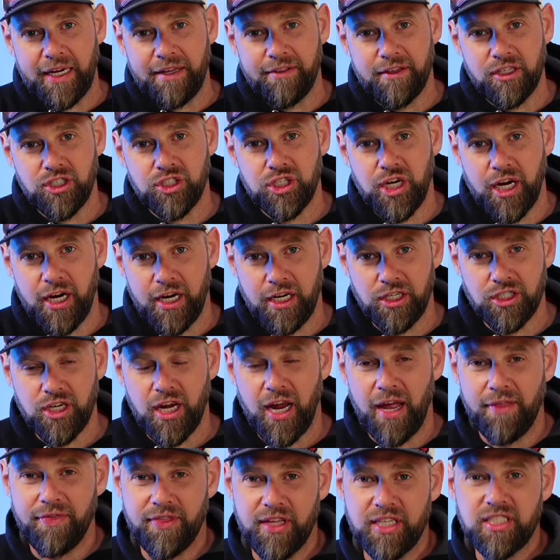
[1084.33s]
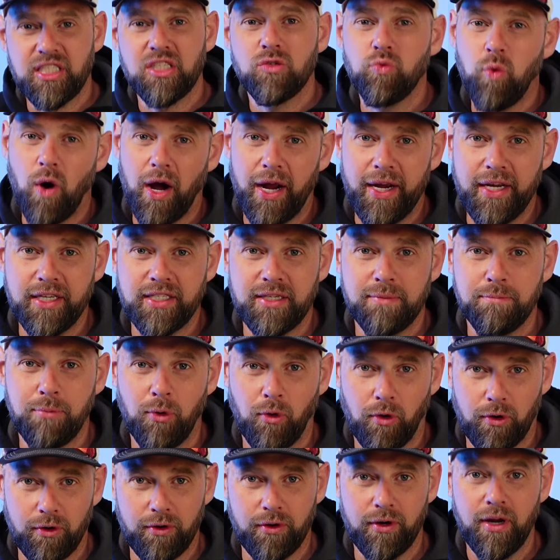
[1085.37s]
the change, and this is why it's
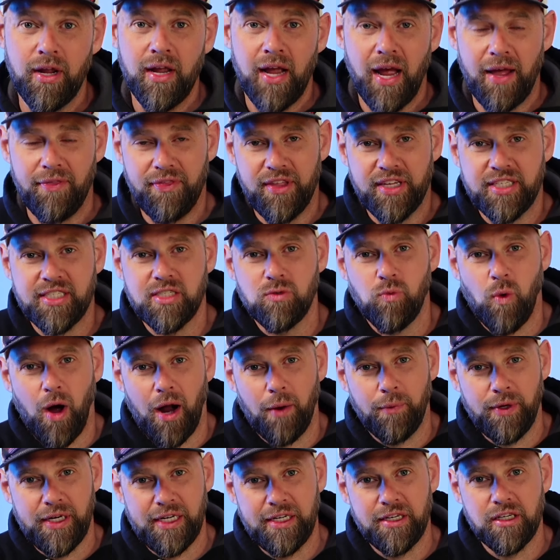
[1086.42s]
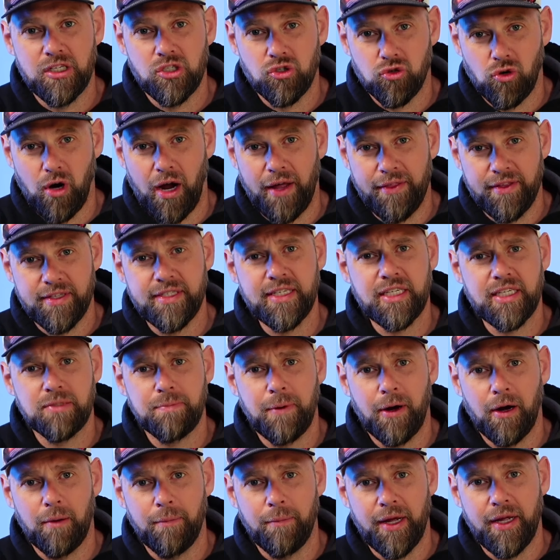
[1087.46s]
important, and this is why we need to try this
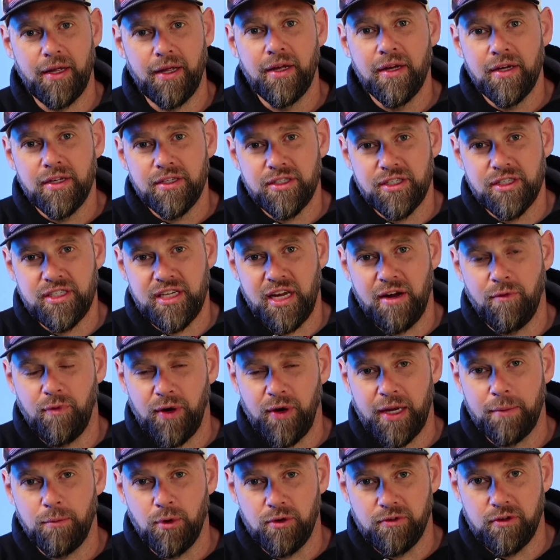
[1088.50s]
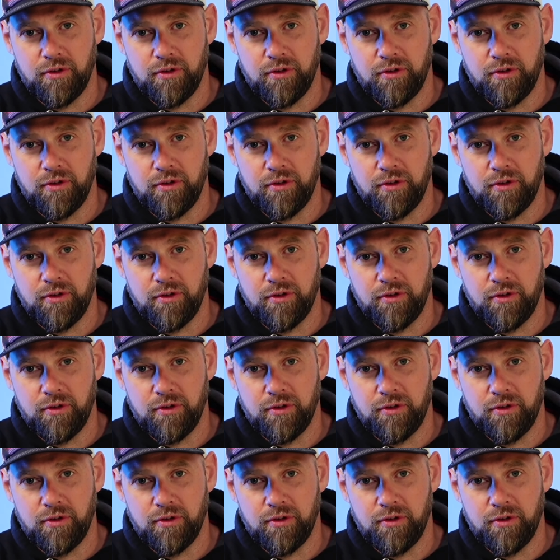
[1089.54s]
experiment to see if we can move it